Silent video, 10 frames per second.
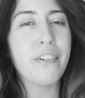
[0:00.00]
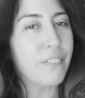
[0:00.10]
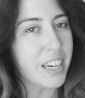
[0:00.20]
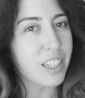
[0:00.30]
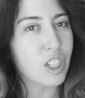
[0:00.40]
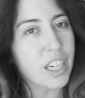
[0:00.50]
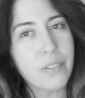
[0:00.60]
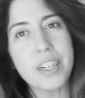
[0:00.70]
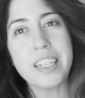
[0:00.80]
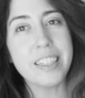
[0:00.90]
face
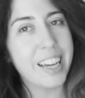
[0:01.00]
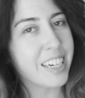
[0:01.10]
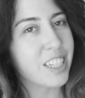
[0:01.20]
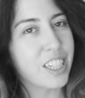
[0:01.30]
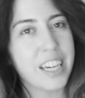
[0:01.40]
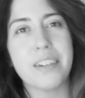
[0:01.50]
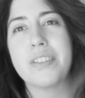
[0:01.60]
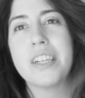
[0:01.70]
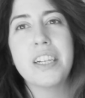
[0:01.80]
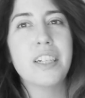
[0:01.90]
shaving, neck shaves,
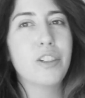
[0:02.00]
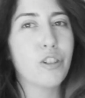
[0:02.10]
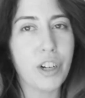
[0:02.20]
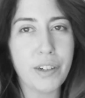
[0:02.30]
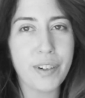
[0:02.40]
straight